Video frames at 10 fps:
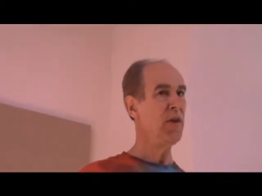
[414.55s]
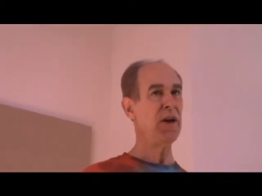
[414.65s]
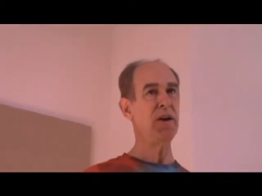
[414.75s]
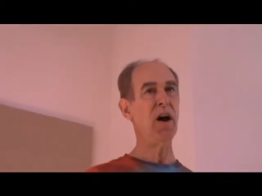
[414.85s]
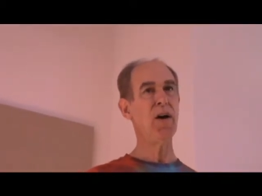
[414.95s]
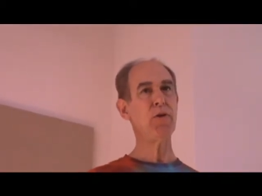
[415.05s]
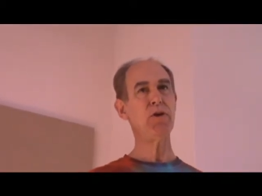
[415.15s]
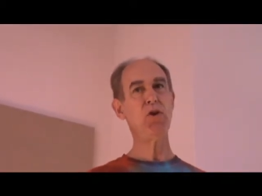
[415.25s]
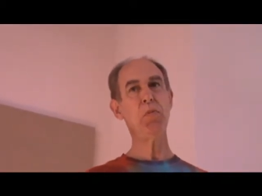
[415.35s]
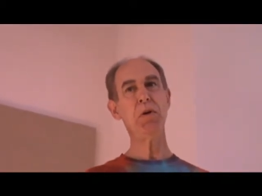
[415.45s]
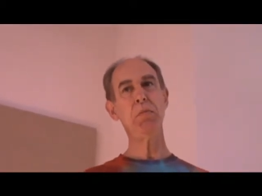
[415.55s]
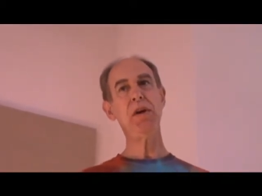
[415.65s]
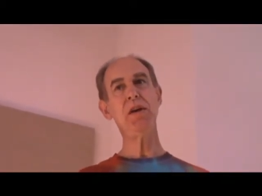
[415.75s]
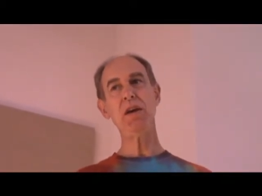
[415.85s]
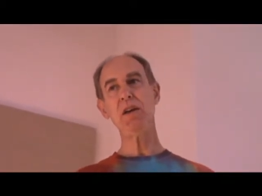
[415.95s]
than other human
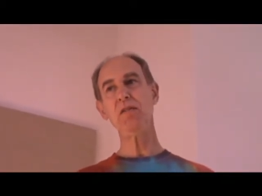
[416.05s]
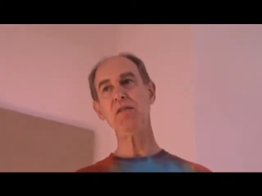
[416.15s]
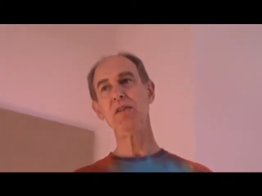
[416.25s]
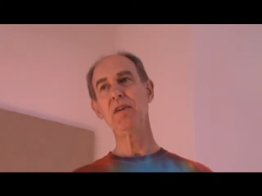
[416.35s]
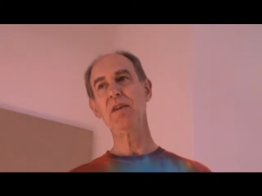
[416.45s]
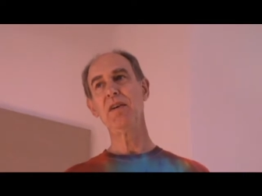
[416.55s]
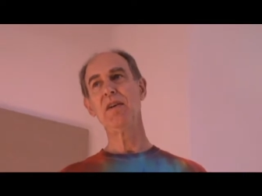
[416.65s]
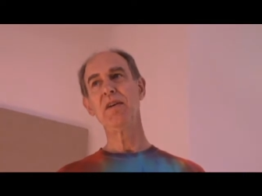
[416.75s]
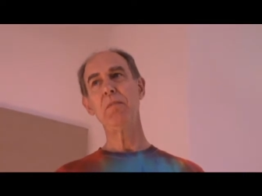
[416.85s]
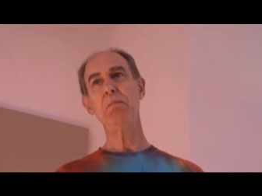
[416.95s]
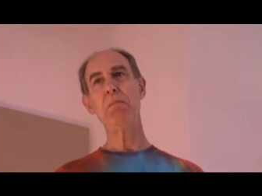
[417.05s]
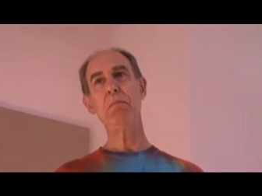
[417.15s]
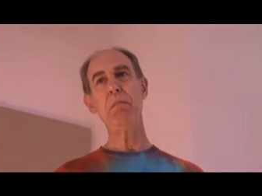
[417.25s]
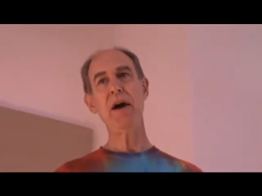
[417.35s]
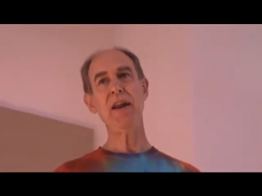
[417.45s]
beings
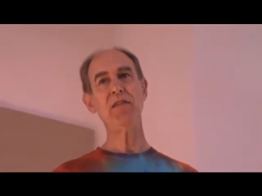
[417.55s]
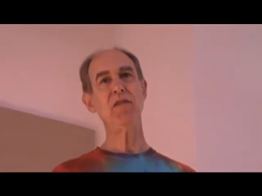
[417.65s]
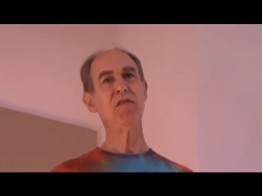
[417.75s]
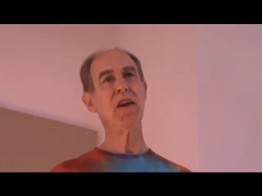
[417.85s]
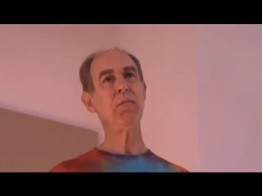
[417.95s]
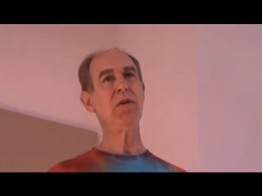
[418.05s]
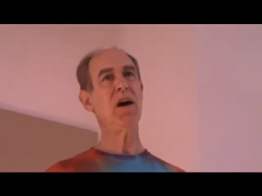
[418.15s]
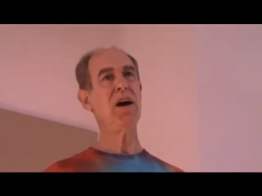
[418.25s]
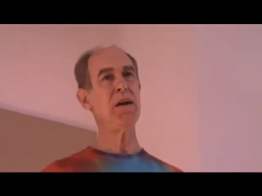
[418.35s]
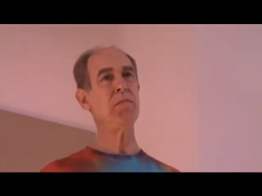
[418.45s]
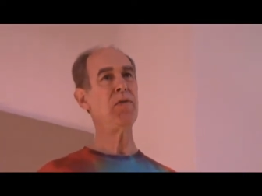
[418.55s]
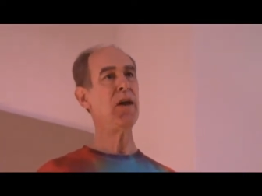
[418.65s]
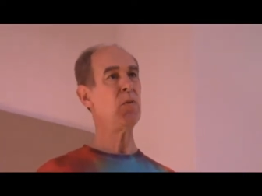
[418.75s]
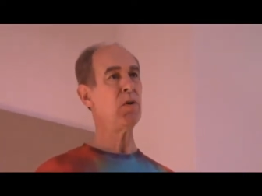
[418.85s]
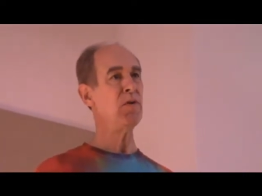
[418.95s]
but at the same time,
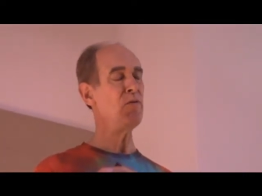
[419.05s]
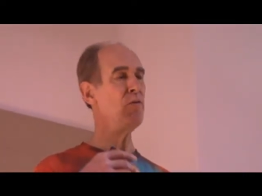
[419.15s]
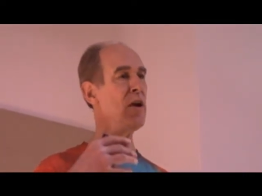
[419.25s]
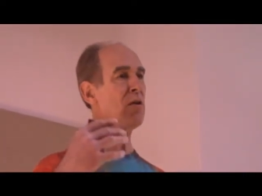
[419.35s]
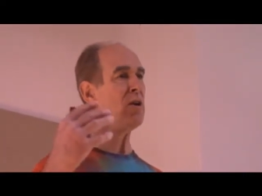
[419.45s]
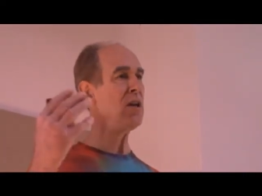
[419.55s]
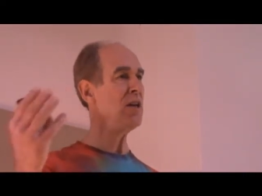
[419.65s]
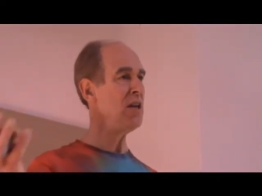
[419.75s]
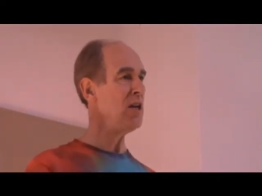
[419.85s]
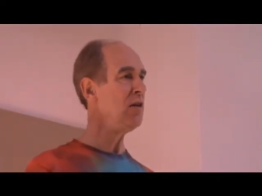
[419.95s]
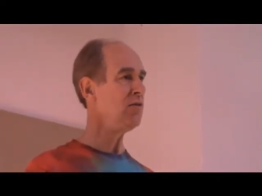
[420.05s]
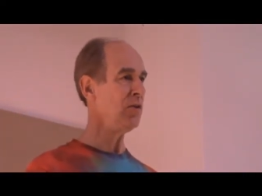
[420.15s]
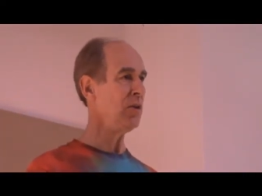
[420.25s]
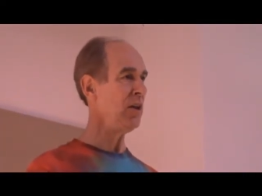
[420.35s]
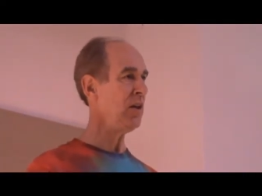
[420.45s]
they were very
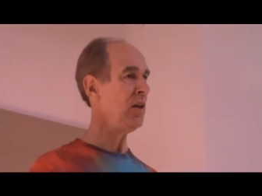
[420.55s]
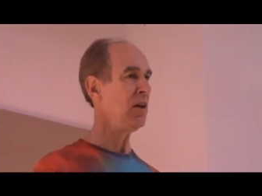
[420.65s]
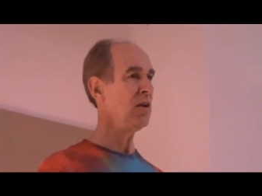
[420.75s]
easily